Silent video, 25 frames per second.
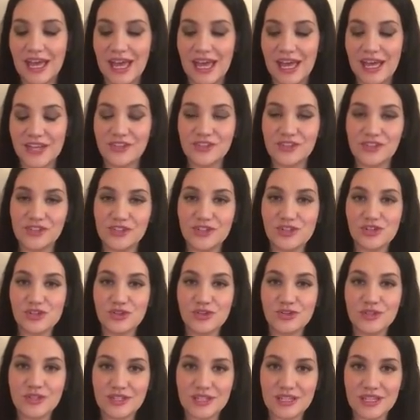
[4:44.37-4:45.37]
And to
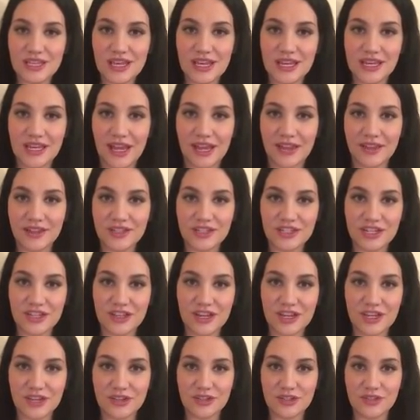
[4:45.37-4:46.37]
use the analogy
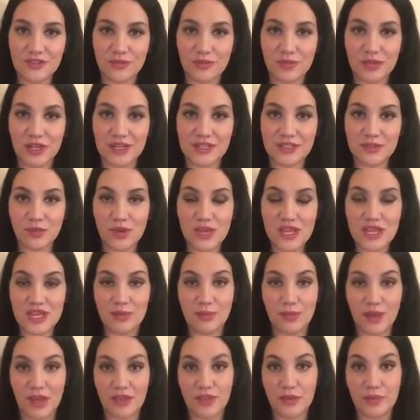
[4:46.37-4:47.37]
that I used from last week
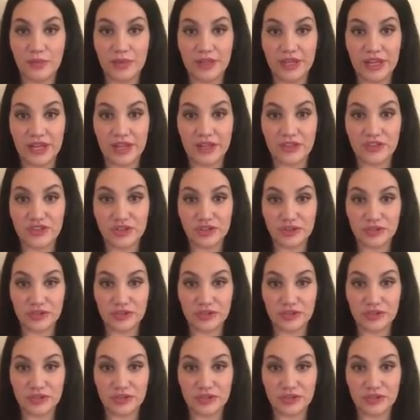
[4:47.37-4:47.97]
about the plant,